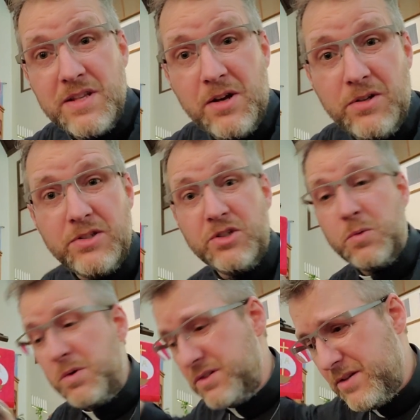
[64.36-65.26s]
the altar,
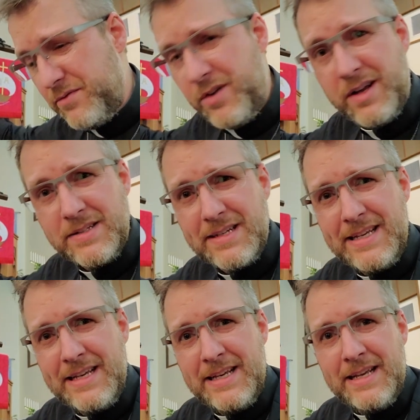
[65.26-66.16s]
towards the front.
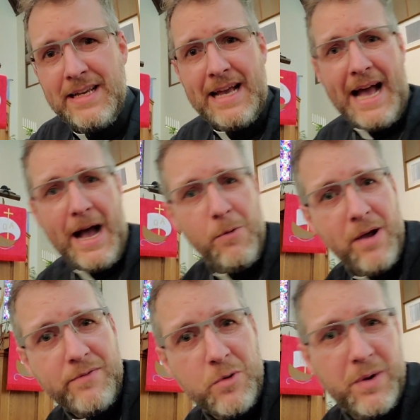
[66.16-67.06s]

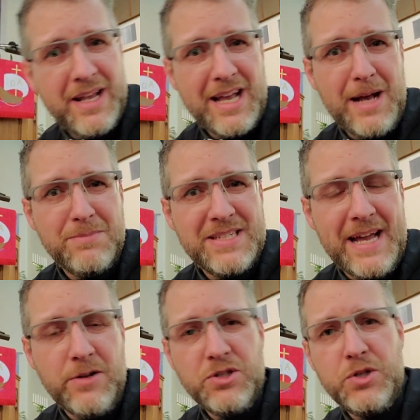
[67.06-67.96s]
However, when it comes
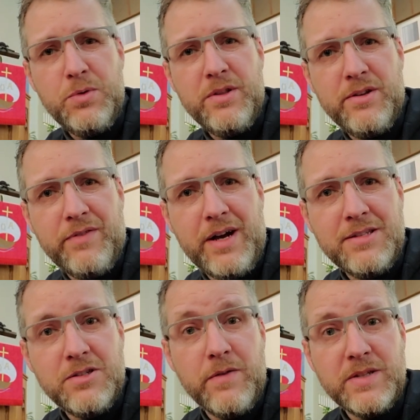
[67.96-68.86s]
down to the divine
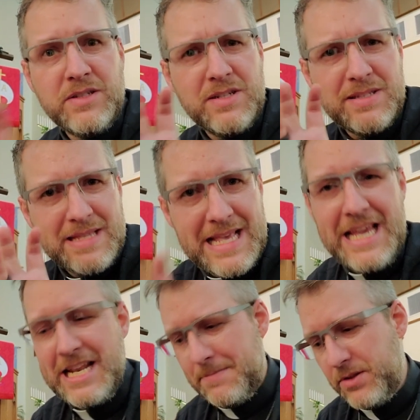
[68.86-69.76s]
service, just
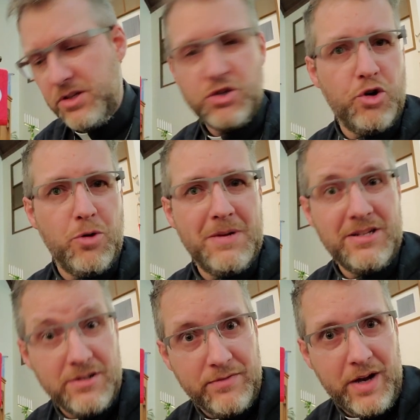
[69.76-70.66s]
thinking about the term
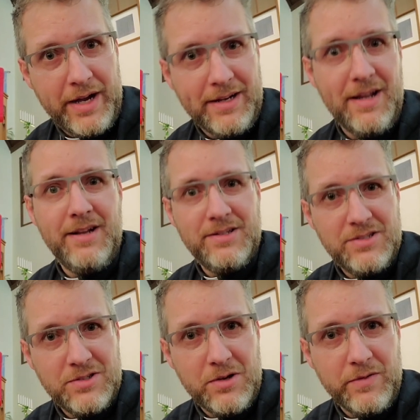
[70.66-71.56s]
divine
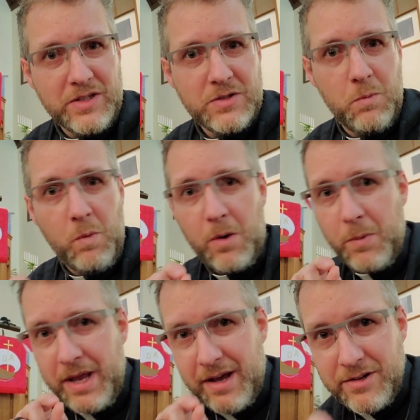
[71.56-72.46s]
service, what
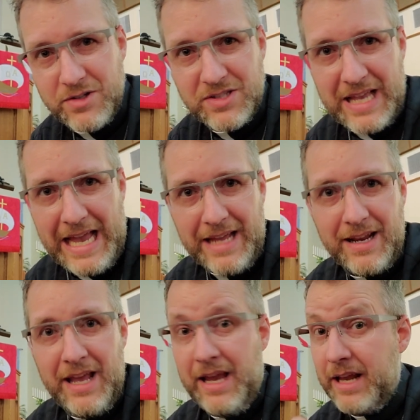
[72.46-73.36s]
we
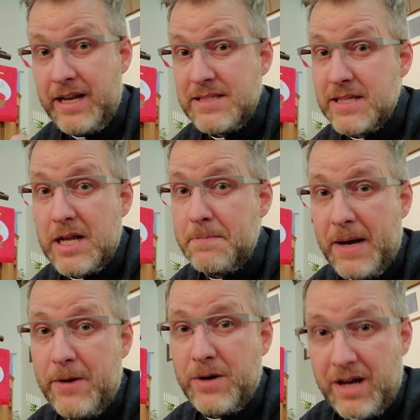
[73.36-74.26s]
understand, it isn't
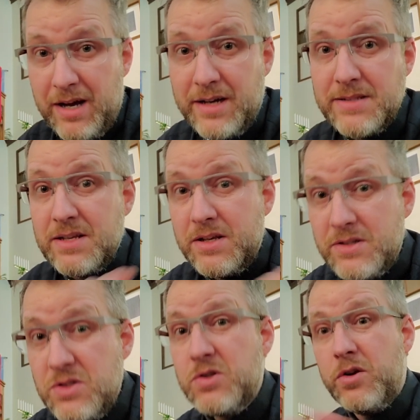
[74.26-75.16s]
about us
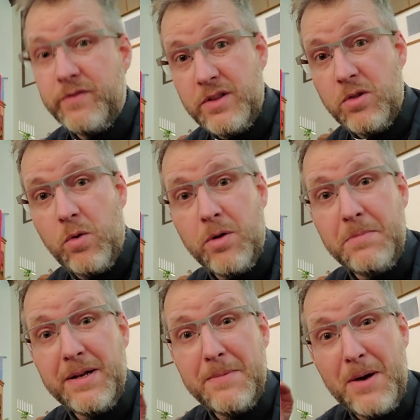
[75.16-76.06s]
serving the Lord,
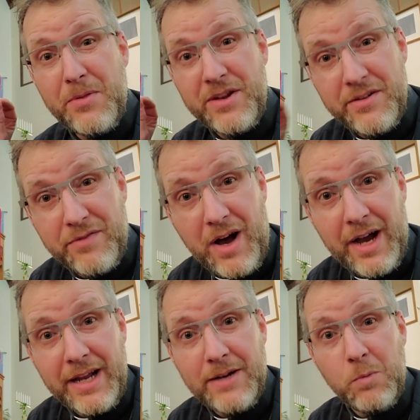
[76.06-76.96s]
but about the
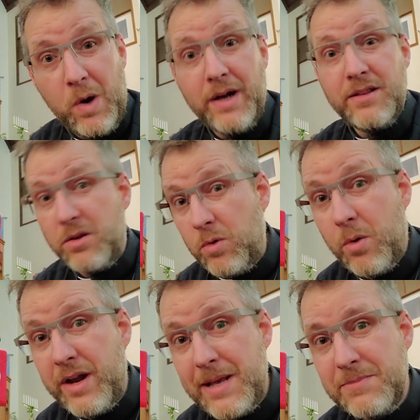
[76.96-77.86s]
divine one, the
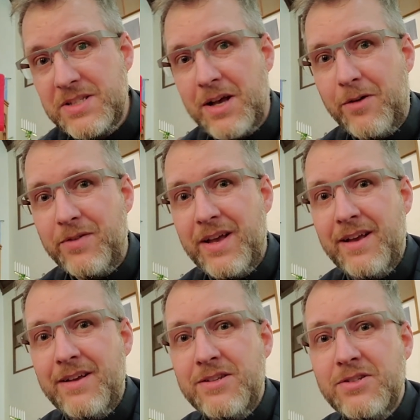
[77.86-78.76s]
Lord himself
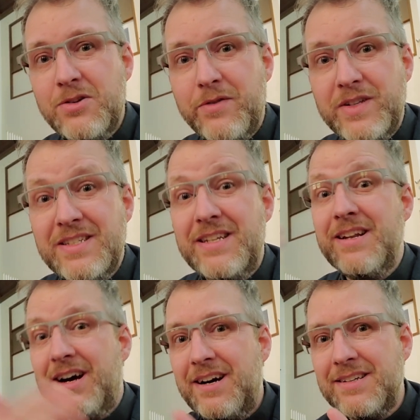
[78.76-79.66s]
servicing
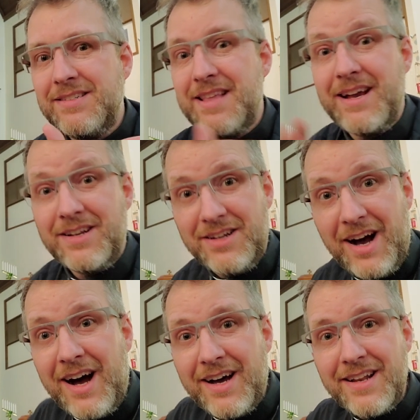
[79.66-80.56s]
us, that
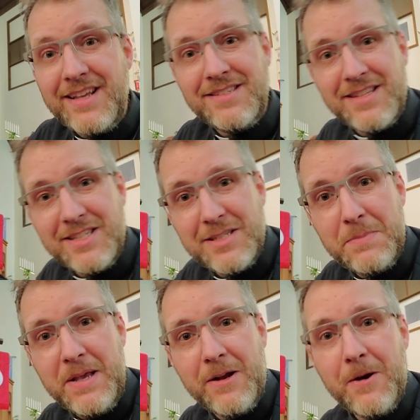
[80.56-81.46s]
God is the
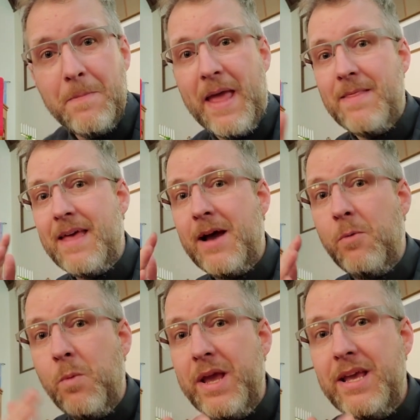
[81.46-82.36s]
speaker and that
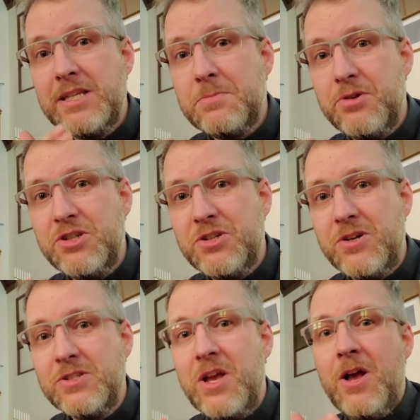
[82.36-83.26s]
we as
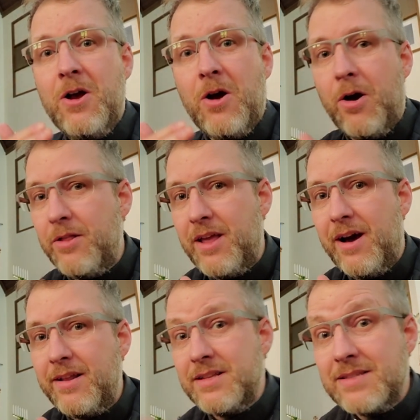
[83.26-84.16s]
parishioners are the
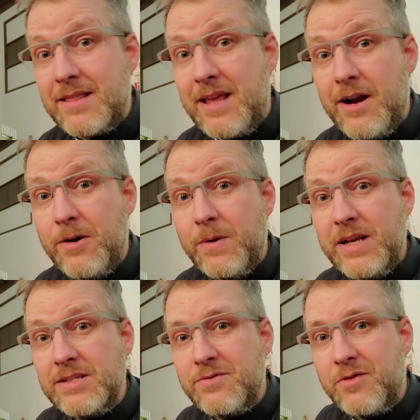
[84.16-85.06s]
audience, that the arrow
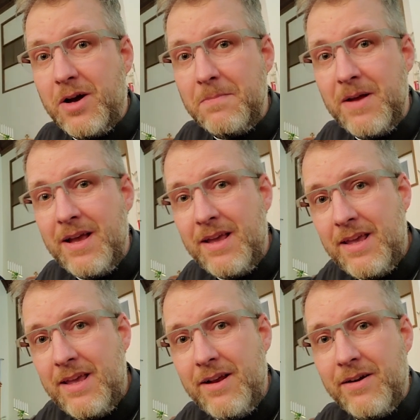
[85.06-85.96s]
is from
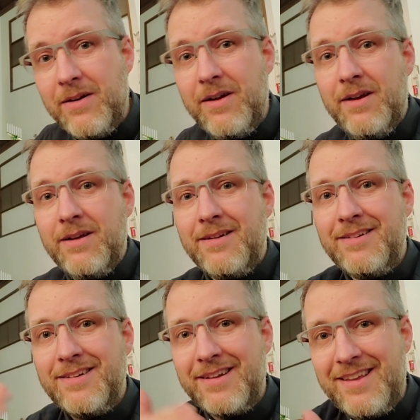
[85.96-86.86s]
here
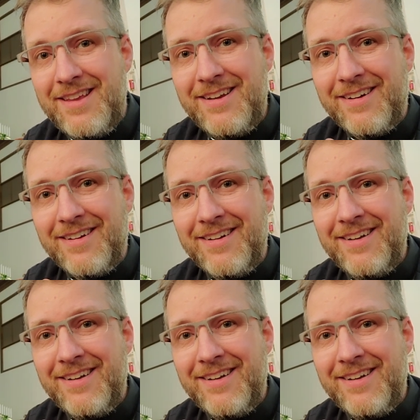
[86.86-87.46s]
to here.